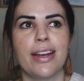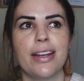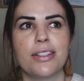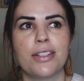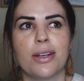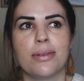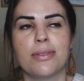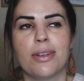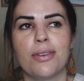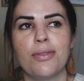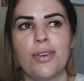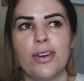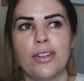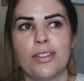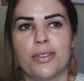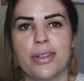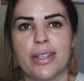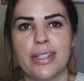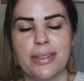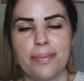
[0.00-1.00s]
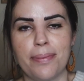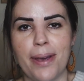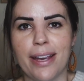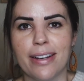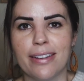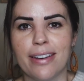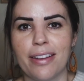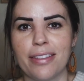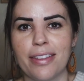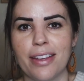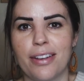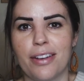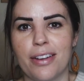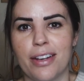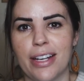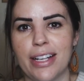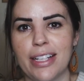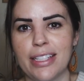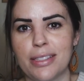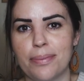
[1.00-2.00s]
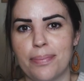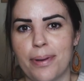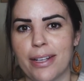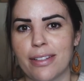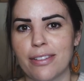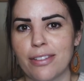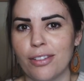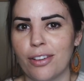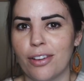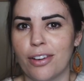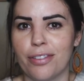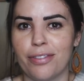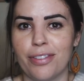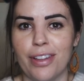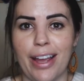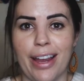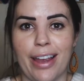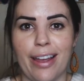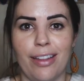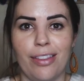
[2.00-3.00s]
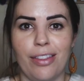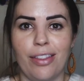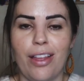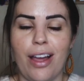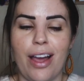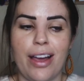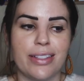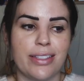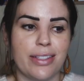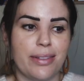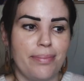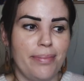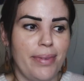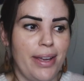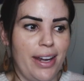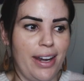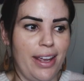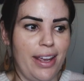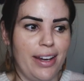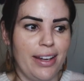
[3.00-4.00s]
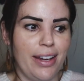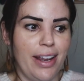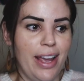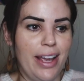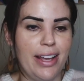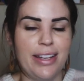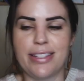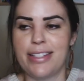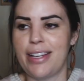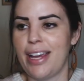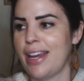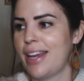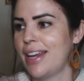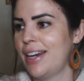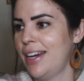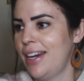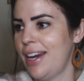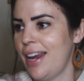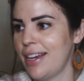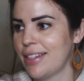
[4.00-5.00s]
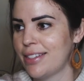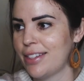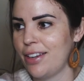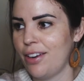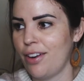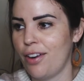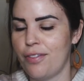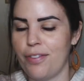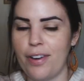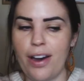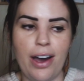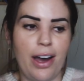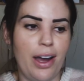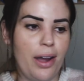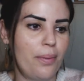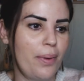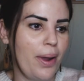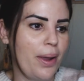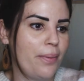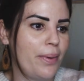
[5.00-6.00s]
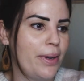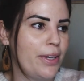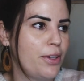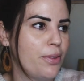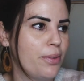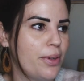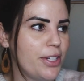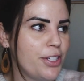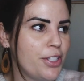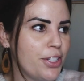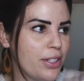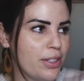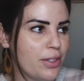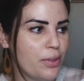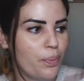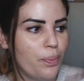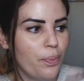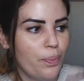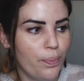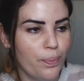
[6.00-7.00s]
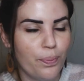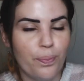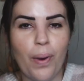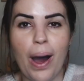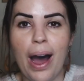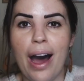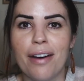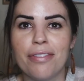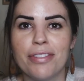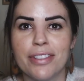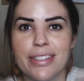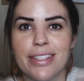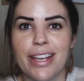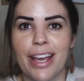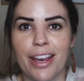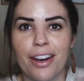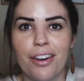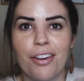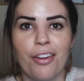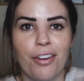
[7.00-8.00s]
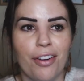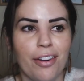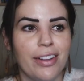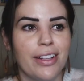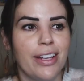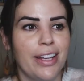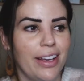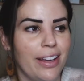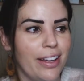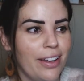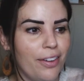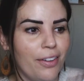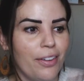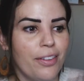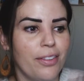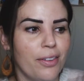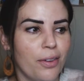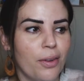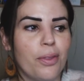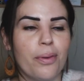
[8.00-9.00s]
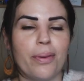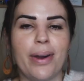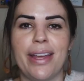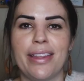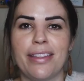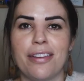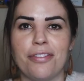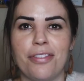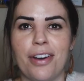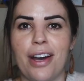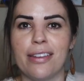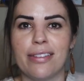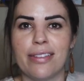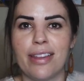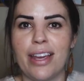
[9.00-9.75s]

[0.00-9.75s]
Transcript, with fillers: In terms of what to expect, I think you can expect a lot of like last minute, taking an exit off a highway when you were just half a second earlier on all the way in the fast